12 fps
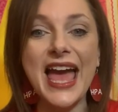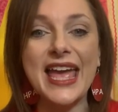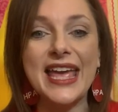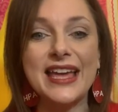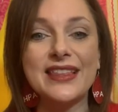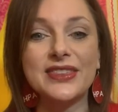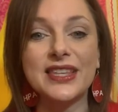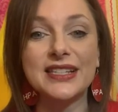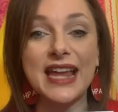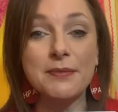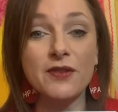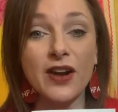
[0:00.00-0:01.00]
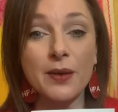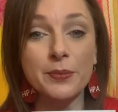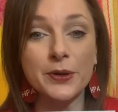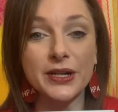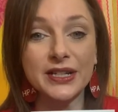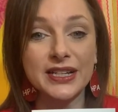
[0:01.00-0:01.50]
And the name of our
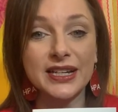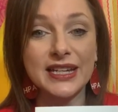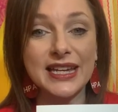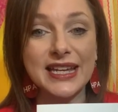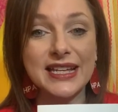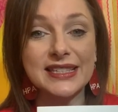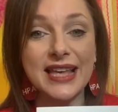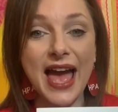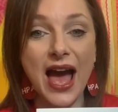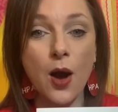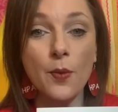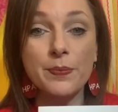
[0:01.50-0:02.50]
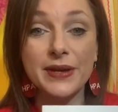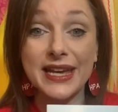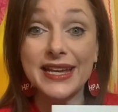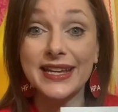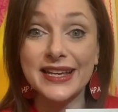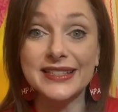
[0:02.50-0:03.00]
book is How
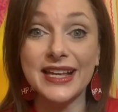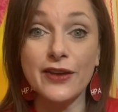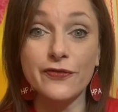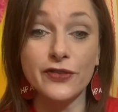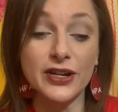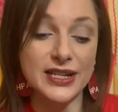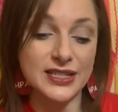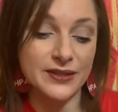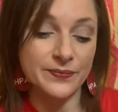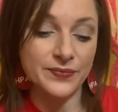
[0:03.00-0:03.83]
Big is a Foot?